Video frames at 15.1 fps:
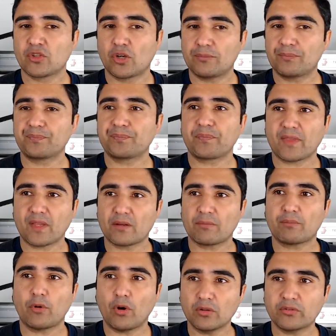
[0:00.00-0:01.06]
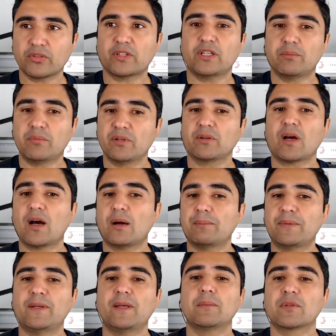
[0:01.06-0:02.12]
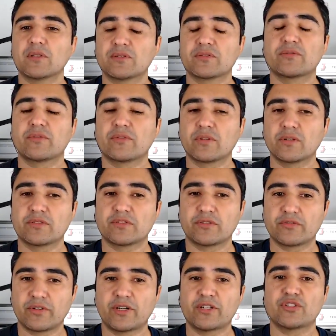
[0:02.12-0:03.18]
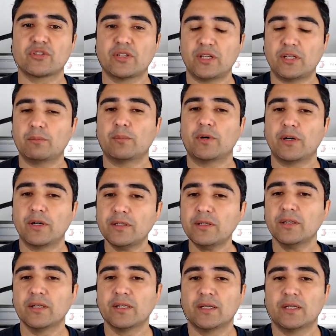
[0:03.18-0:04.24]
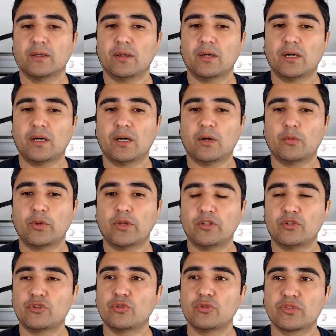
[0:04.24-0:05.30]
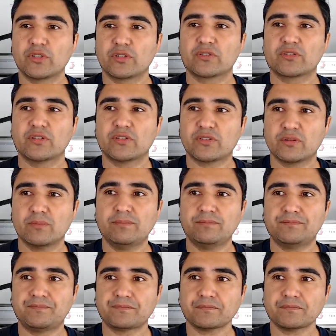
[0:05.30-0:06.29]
So also keep the RPM consideration in mind when you're choosing a system.